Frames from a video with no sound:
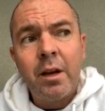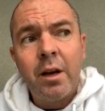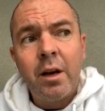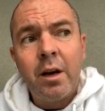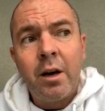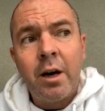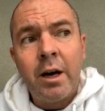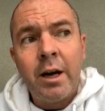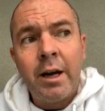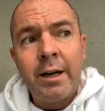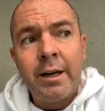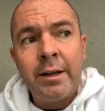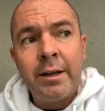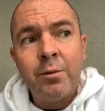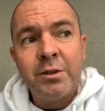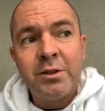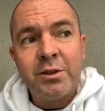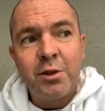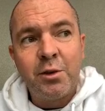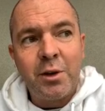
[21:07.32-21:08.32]
I
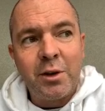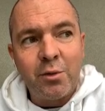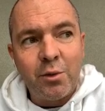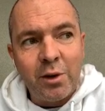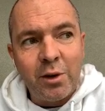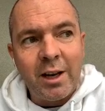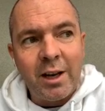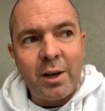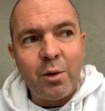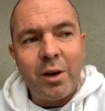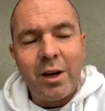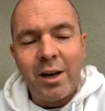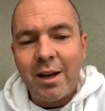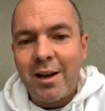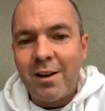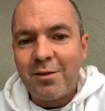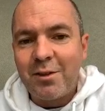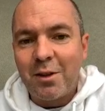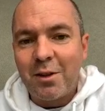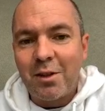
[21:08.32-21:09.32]
was doing really well
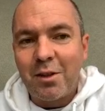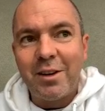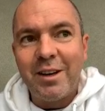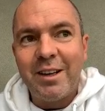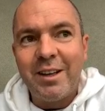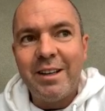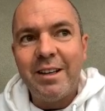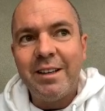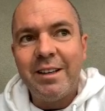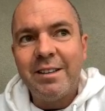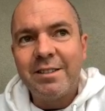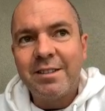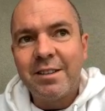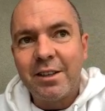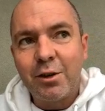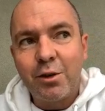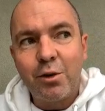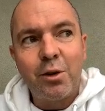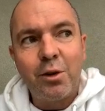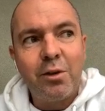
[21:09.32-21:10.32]
after 3 years. I
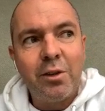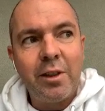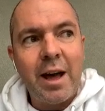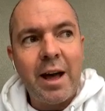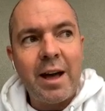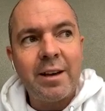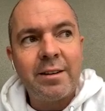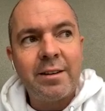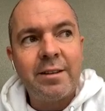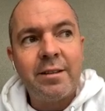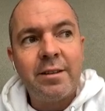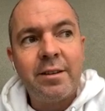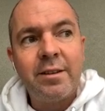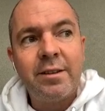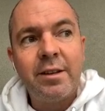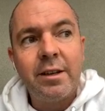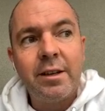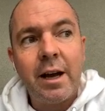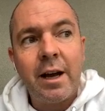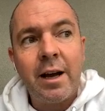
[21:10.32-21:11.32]
grew that
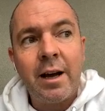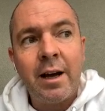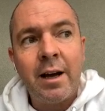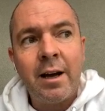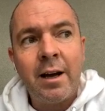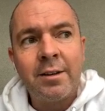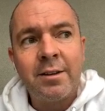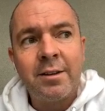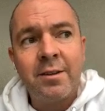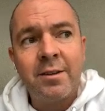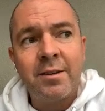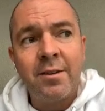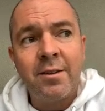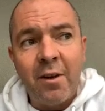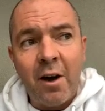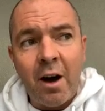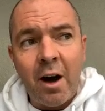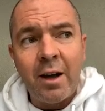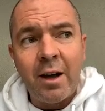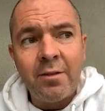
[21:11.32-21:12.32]
to
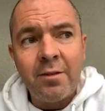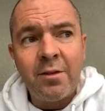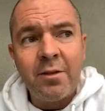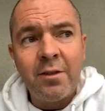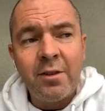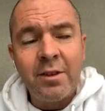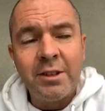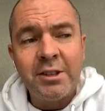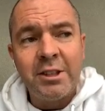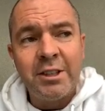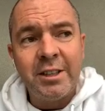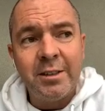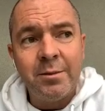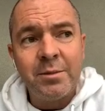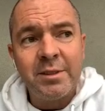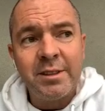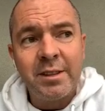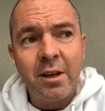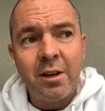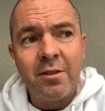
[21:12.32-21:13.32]
5
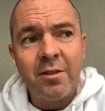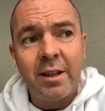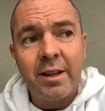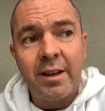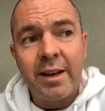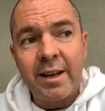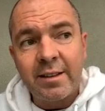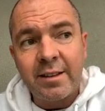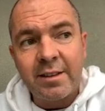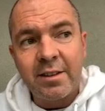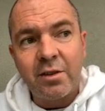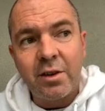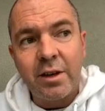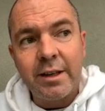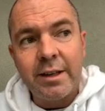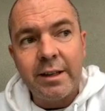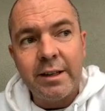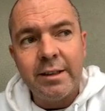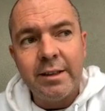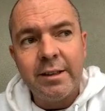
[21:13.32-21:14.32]
gyms over the next 3
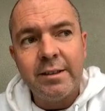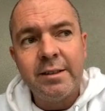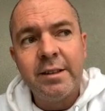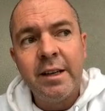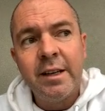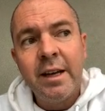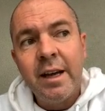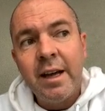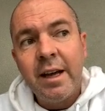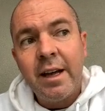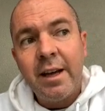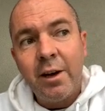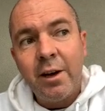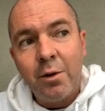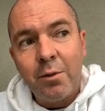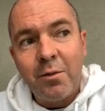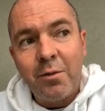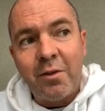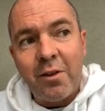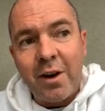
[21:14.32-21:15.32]
years,
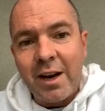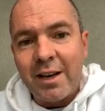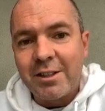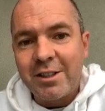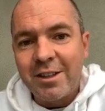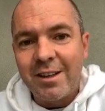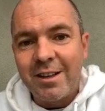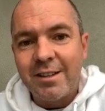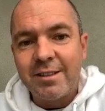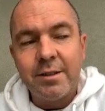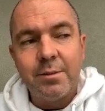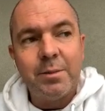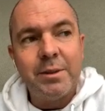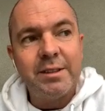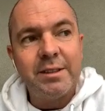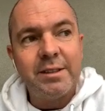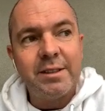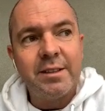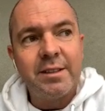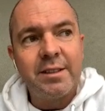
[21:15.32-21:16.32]
helped franchise the
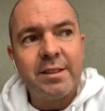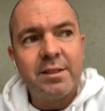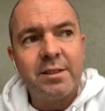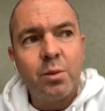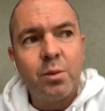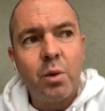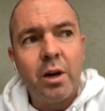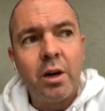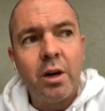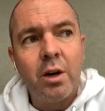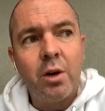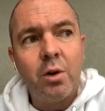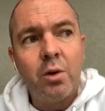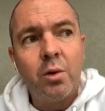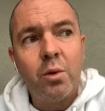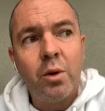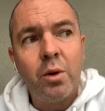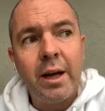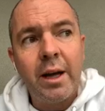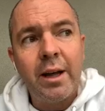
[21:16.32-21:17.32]
business as
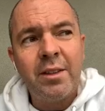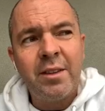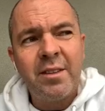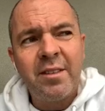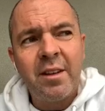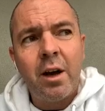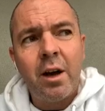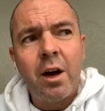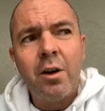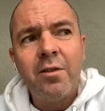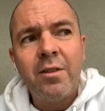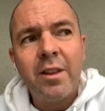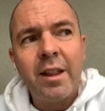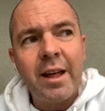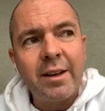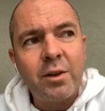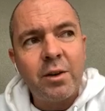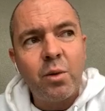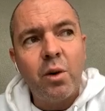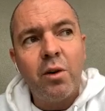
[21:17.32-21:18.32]
well. And over
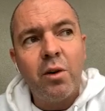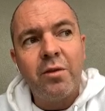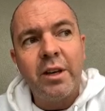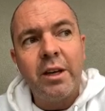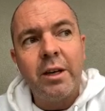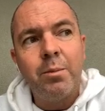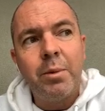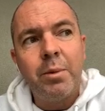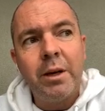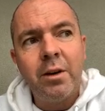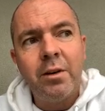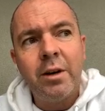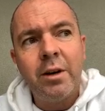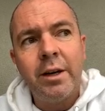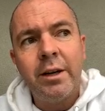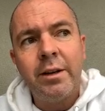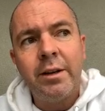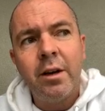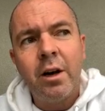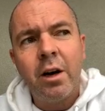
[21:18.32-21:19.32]
that 12-year
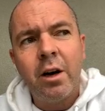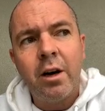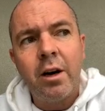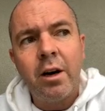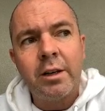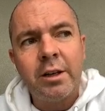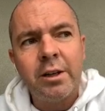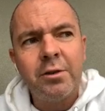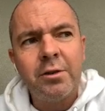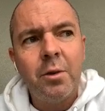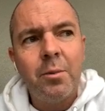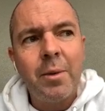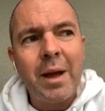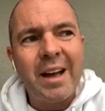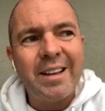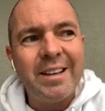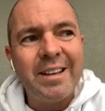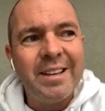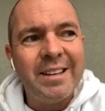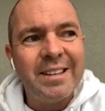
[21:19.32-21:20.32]
period, I got to
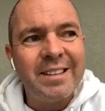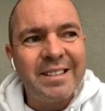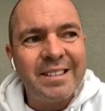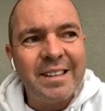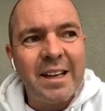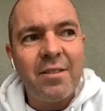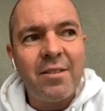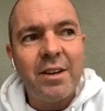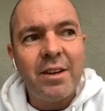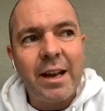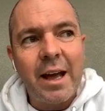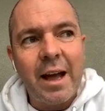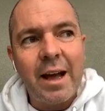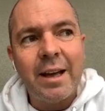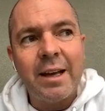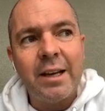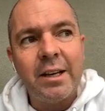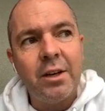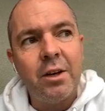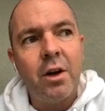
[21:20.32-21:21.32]
about year 7,
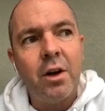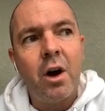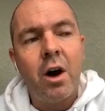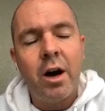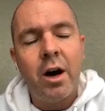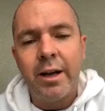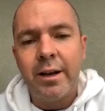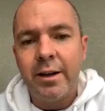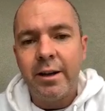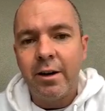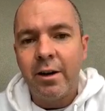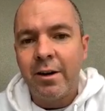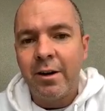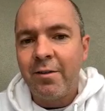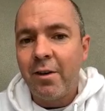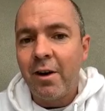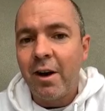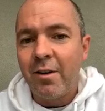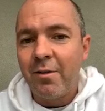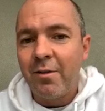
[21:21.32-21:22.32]
8, 9, and I
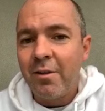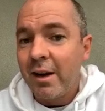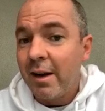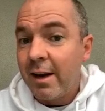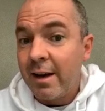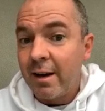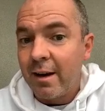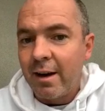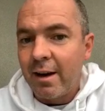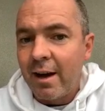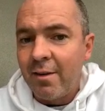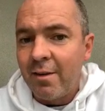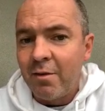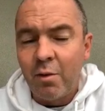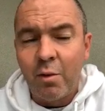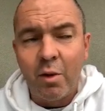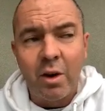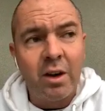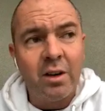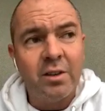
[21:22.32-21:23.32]
fell out of love with
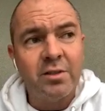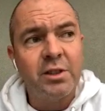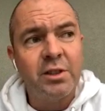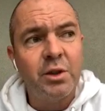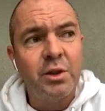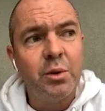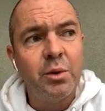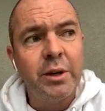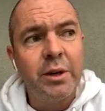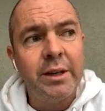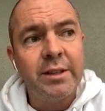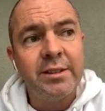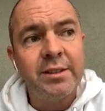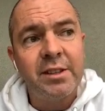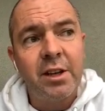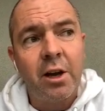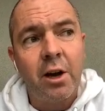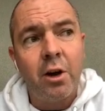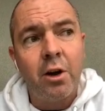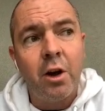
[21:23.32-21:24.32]
what I was doing.
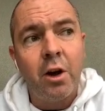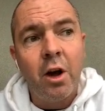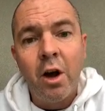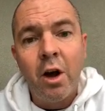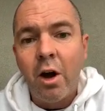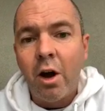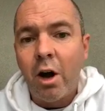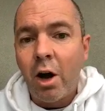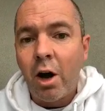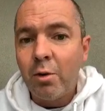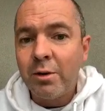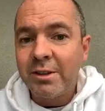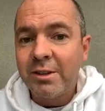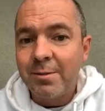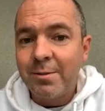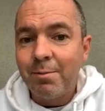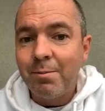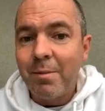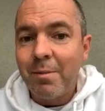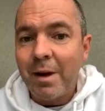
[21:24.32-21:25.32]
So I
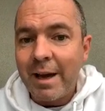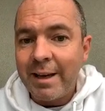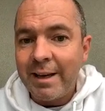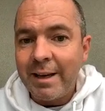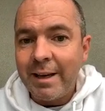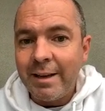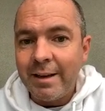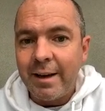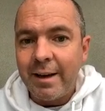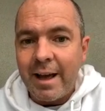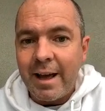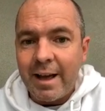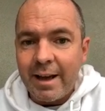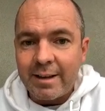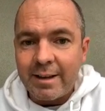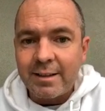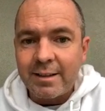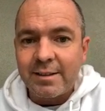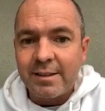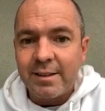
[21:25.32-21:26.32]
was making an
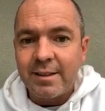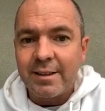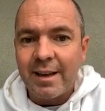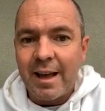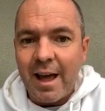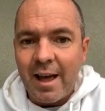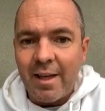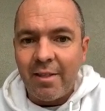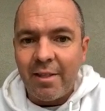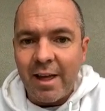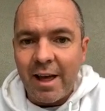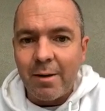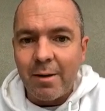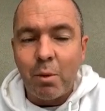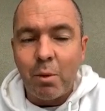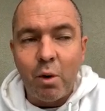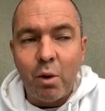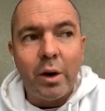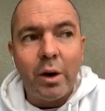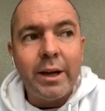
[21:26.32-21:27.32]
exit at that
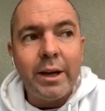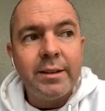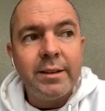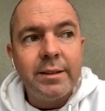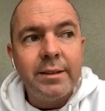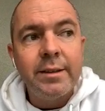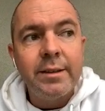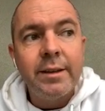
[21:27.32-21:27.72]
point.